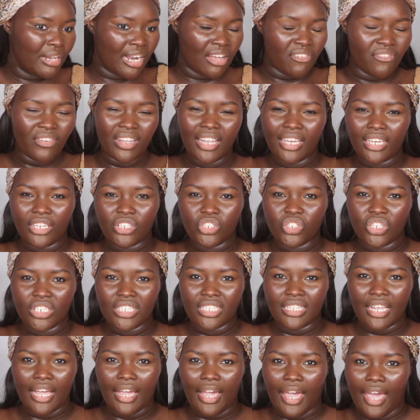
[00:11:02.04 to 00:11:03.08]
I feel like it's just
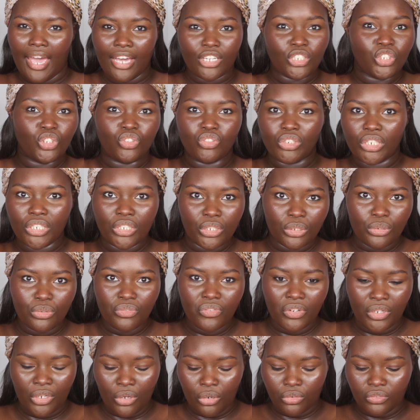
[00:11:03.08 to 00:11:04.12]
like extra dew
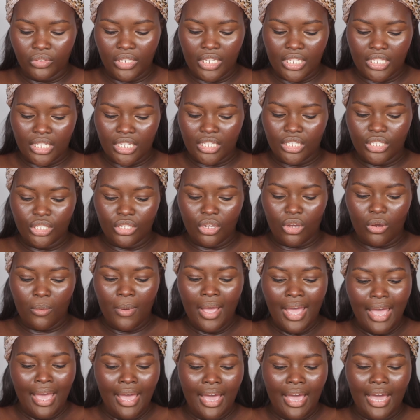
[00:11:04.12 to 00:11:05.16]
for no reason. So
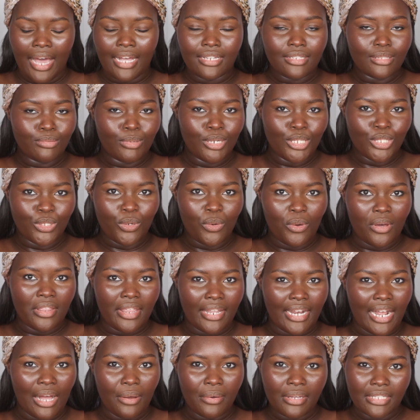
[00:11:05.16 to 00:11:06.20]
I just wanted to call that
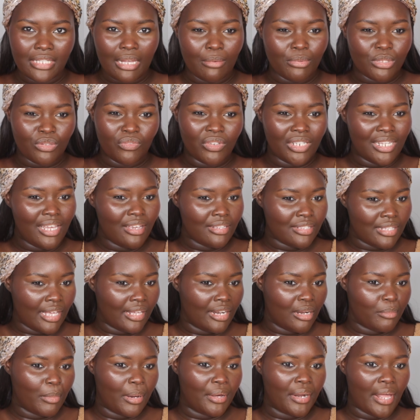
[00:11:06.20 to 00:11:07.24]
out because I was really excited
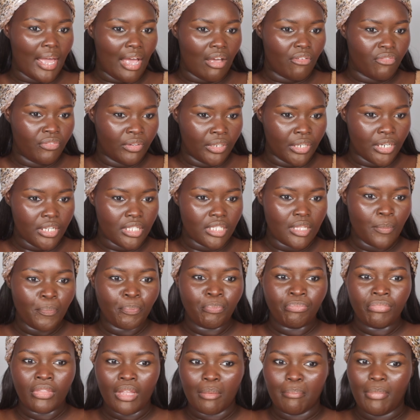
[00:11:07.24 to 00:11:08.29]
about it at first,
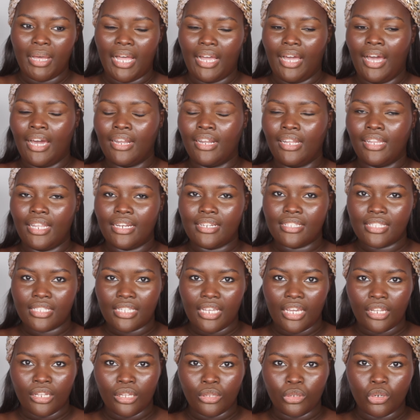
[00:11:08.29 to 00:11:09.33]
but I kind of let it sit
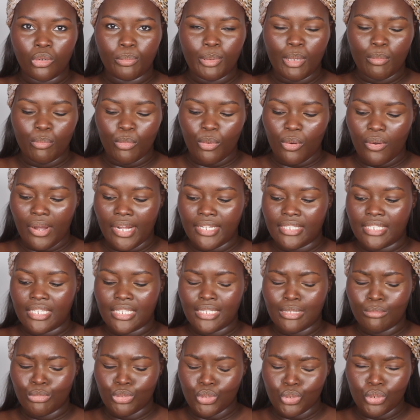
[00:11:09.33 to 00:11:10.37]
in a little bit more. I did
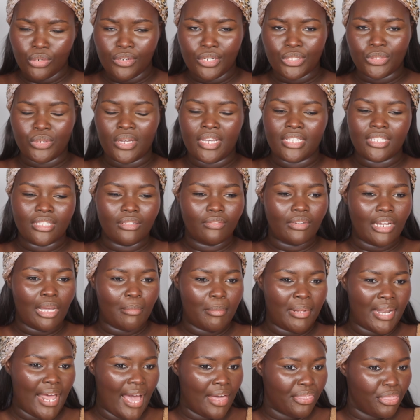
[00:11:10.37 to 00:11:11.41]
some stories on Instagram,
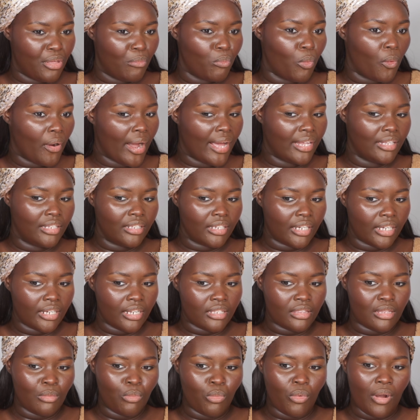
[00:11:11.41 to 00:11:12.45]
and the more I look at it,
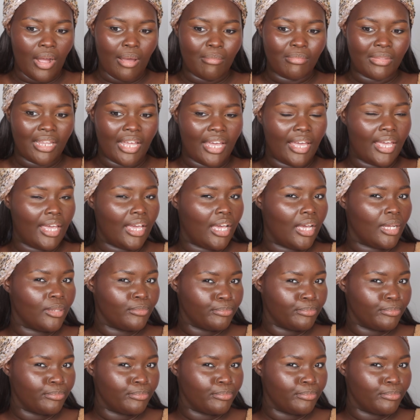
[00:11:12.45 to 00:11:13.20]
the more I'm like,